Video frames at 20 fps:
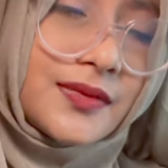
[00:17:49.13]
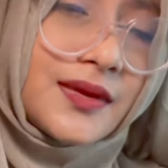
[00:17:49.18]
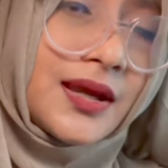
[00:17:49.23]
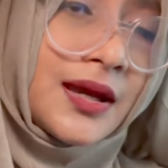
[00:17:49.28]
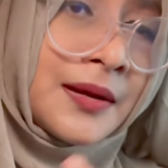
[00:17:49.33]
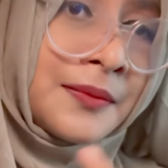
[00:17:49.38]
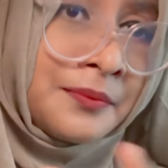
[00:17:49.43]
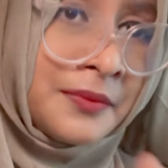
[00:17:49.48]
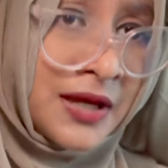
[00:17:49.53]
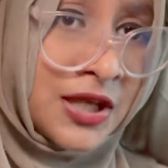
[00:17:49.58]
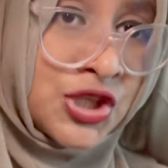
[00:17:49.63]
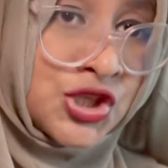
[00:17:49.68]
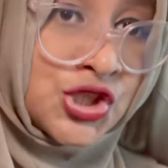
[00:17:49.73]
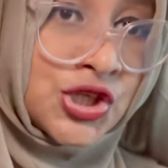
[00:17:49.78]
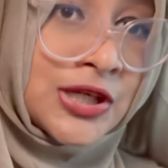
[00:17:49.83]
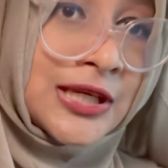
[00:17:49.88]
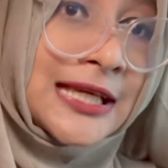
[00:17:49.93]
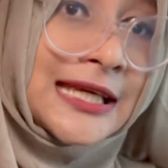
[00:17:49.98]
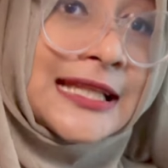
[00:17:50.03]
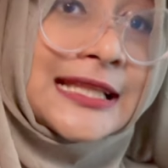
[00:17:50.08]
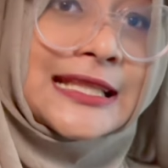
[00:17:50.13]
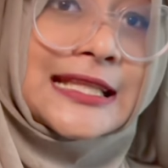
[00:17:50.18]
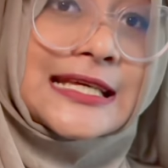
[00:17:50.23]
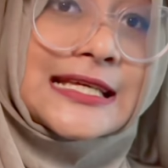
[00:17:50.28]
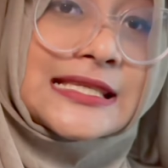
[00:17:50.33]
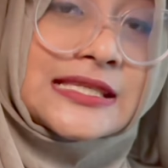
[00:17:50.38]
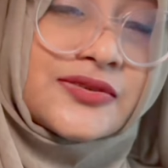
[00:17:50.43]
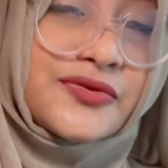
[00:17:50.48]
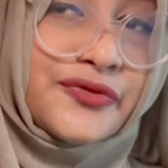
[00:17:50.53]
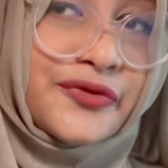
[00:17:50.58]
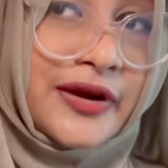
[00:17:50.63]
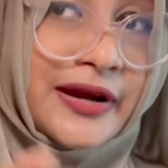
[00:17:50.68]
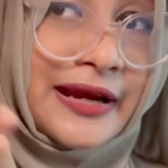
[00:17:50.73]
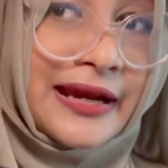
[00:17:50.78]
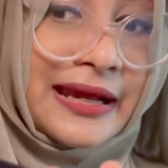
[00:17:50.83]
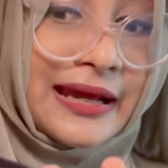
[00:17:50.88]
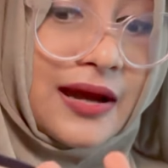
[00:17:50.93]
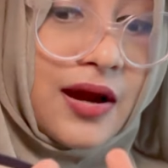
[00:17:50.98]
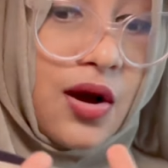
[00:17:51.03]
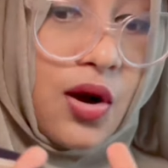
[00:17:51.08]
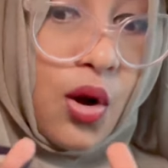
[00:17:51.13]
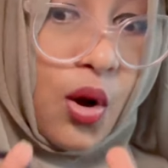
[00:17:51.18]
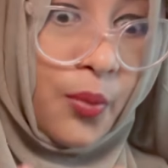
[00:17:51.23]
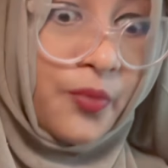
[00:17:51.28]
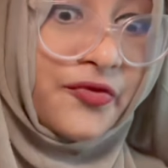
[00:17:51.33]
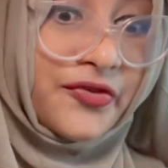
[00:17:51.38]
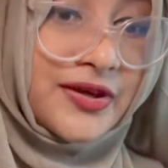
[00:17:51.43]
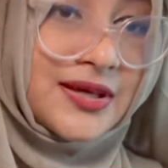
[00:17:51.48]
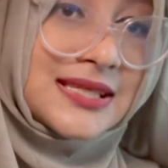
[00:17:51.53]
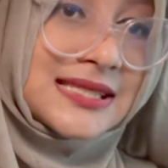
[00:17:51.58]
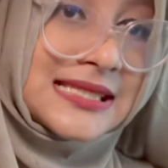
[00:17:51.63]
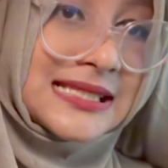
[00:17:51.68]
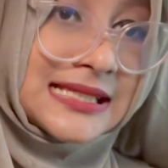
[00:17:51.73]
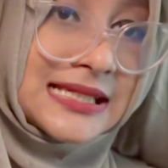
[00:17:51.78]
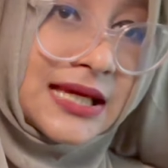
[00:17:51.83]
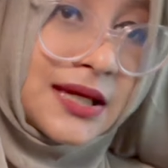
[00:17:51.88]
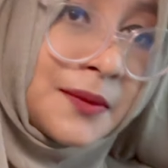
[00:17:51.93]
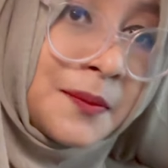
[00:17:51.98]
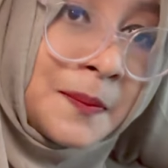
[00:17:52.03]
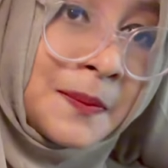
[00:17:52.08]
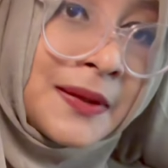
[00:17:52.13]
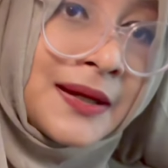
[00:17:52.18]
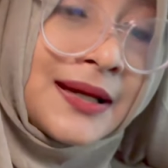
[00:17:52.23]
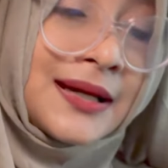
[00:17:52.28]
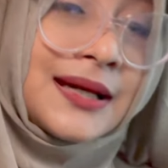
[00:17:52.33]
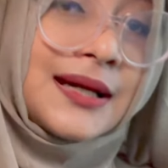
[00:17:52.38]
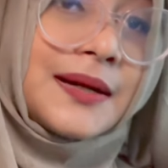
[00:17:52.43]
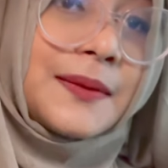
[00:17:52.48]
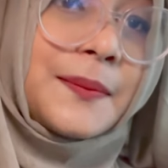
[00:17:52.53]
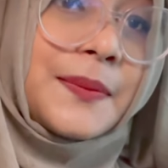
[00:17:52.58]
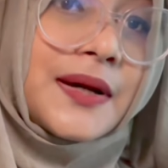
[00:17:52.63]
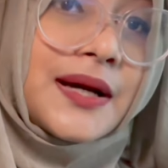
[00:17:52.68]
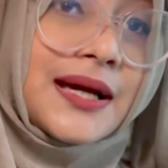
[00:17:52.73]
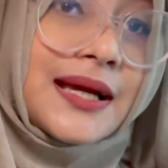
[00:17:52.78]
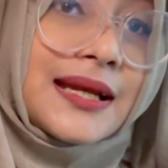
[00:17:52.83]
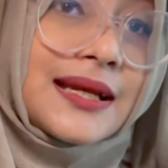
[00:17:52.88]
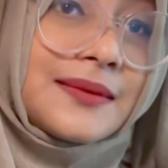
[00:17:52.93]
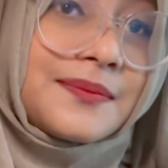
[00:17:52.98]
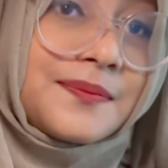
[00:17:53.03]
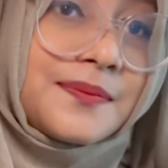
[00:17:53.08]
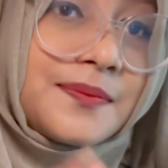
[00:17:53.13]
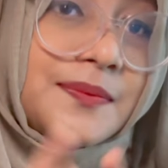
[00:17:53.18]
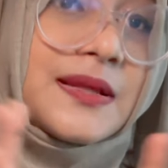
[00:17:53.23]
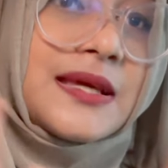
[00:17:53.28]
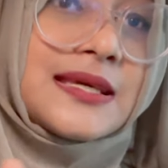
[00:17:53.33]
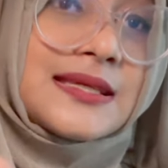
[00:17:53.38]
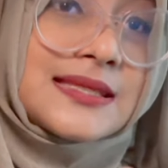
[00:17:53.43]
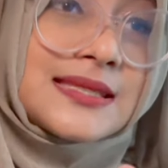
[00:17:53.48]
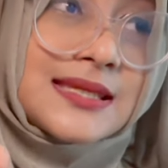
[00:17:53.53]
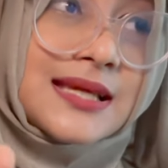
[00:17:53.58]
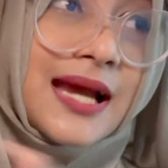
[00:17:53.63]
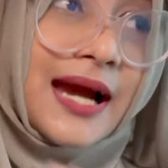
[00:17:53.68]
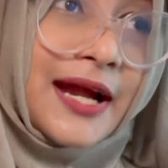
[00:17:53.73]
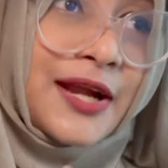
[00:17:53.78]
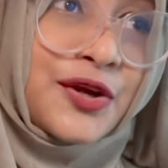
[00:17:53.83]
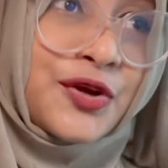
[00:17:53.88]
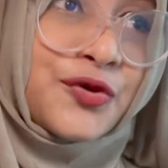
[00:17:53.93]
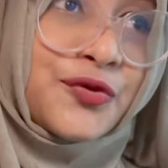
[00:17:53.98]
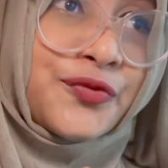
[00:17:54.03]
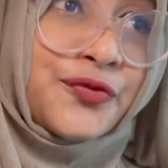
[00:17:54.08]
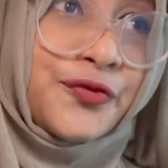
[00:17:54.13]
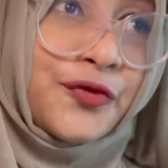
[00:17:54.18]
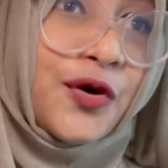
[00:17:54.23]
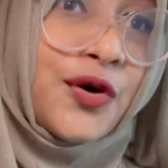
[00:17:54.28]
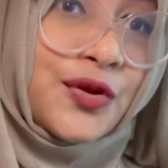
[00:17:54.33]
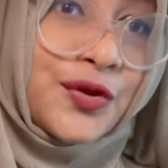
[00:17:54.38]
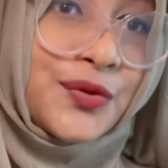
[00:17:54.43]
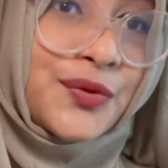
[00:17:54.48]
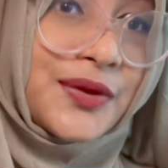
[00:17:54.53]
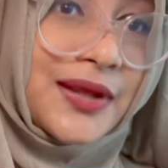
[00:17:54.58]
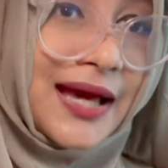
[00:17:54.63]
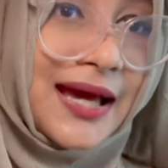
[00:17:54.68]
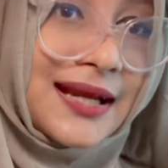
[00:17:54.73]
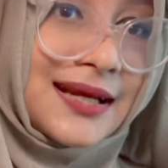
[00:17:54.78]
mentioning this very obvious tip, but please kind of follow that.